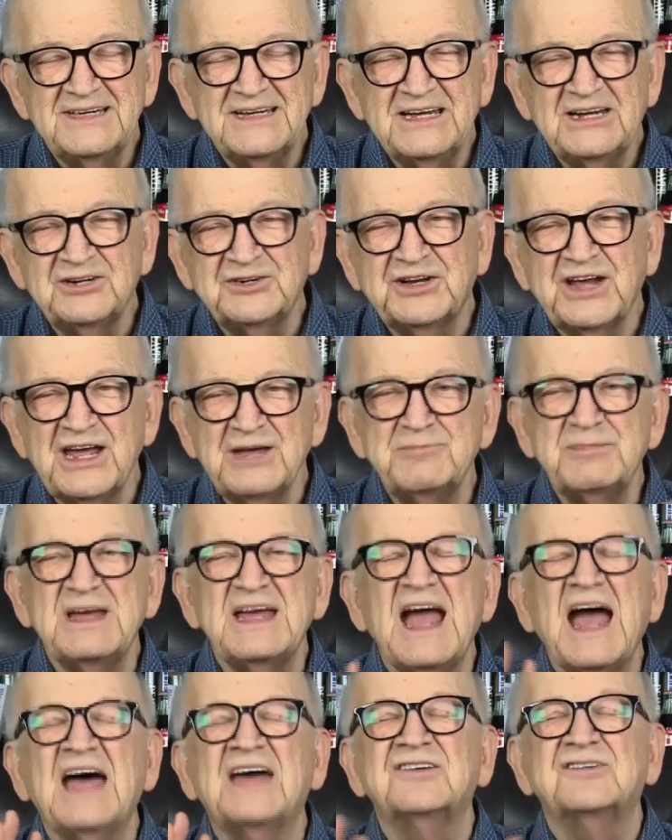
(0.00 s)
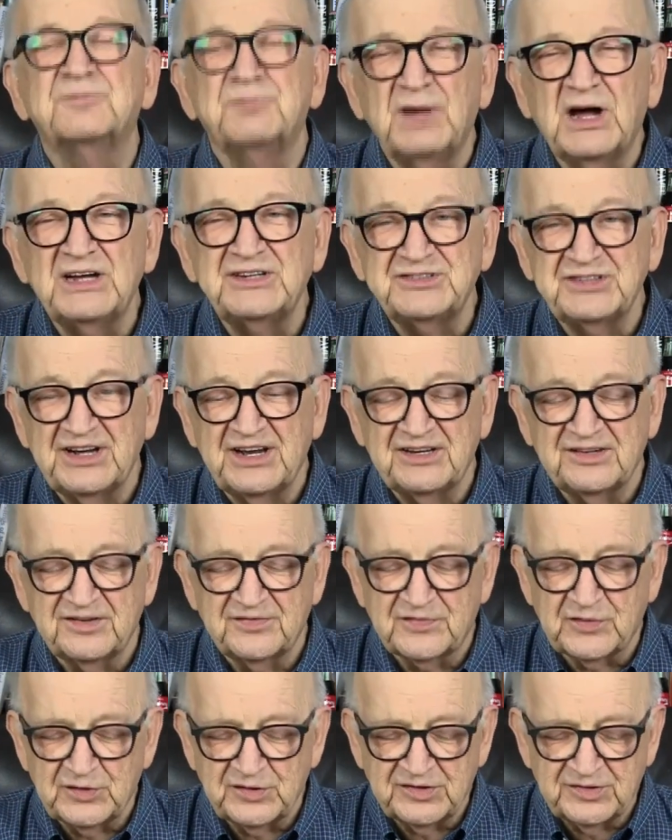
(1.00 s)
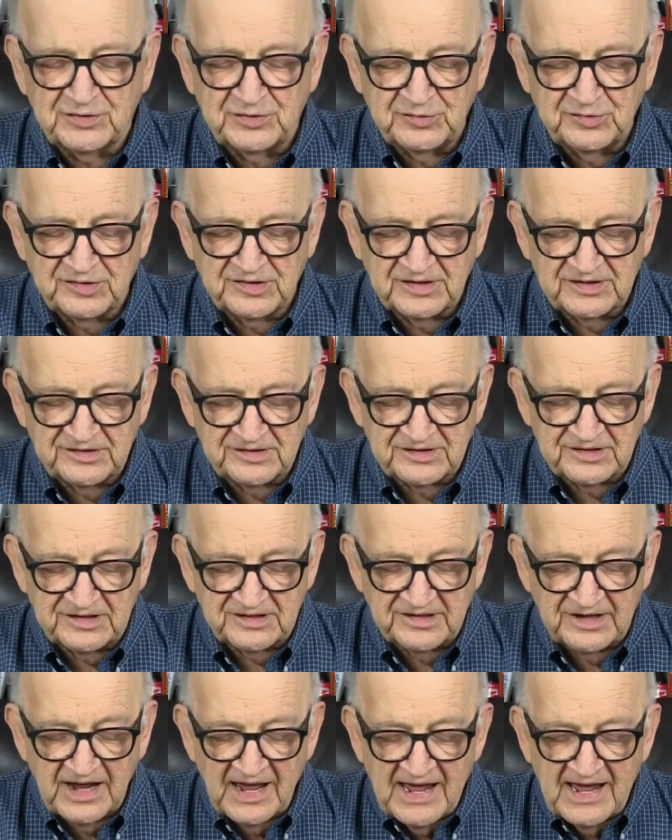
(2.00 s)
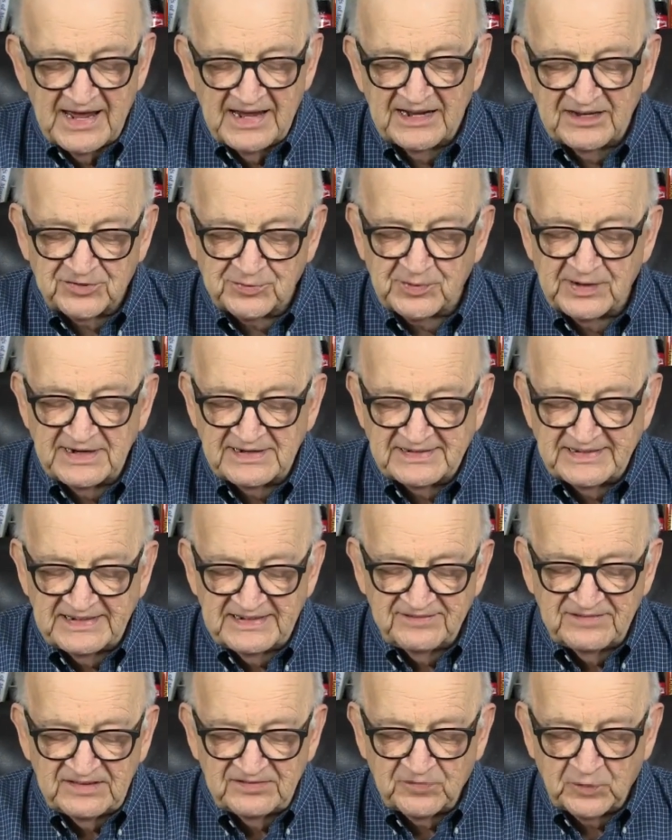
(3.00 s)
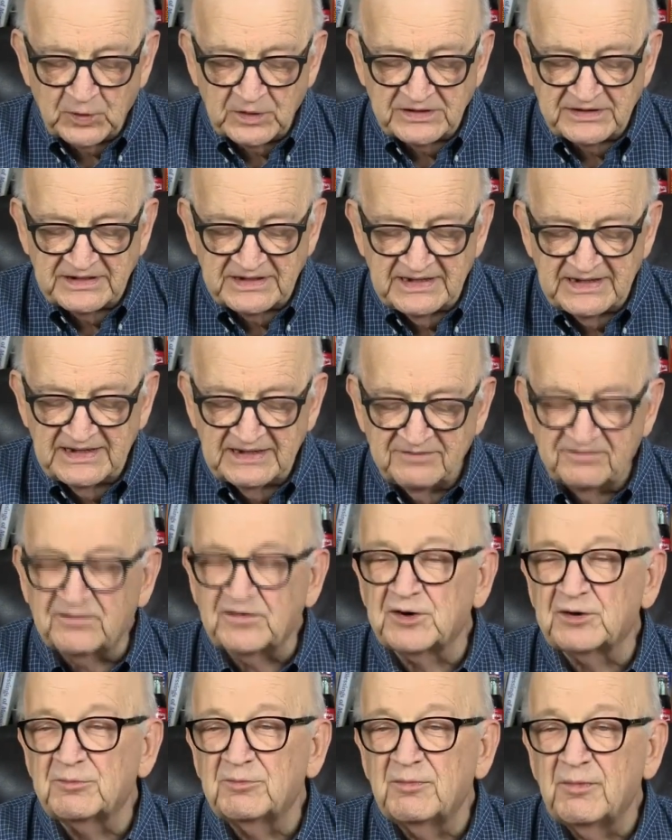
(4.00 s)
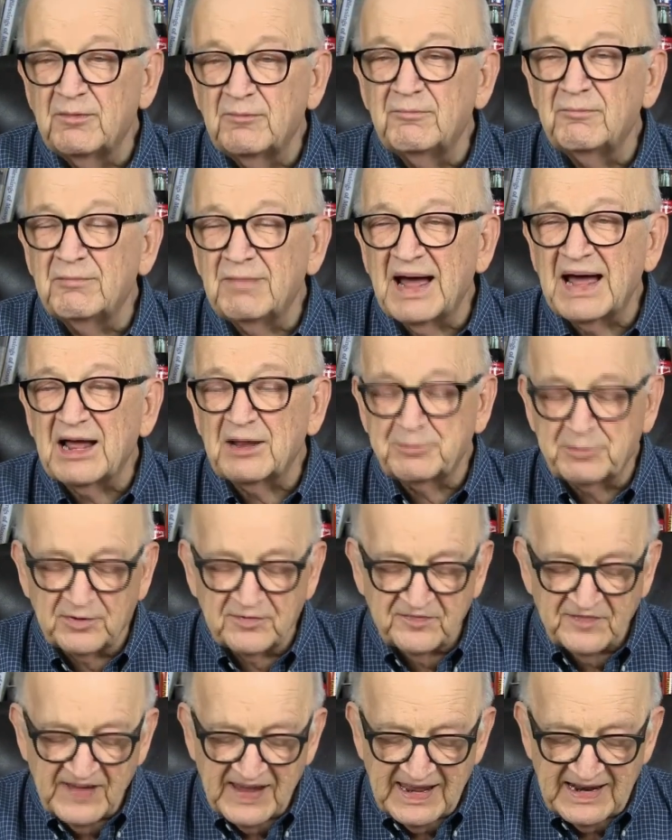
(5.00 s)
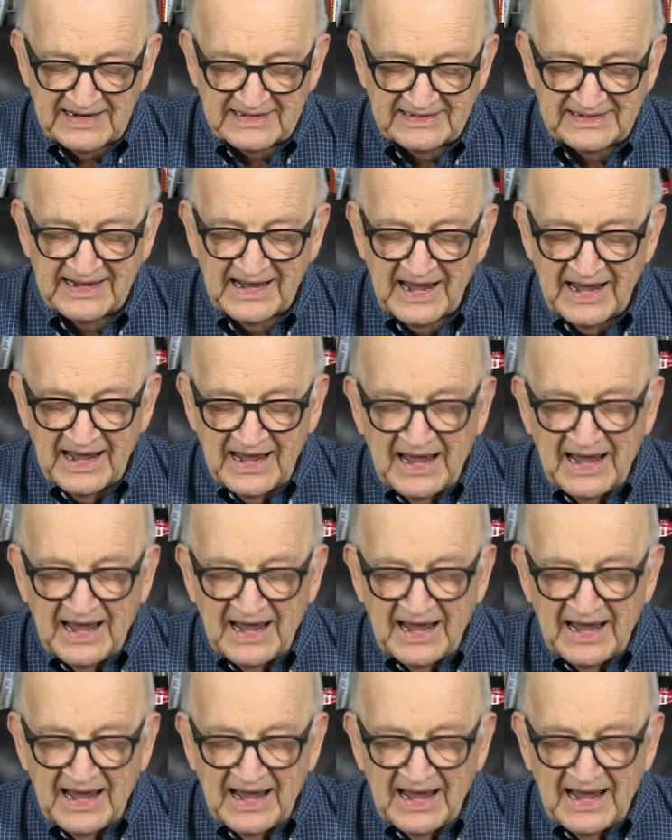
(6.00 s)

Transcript: entertain me as much as the first two seasons. It's rated TV-14 for mild profanity.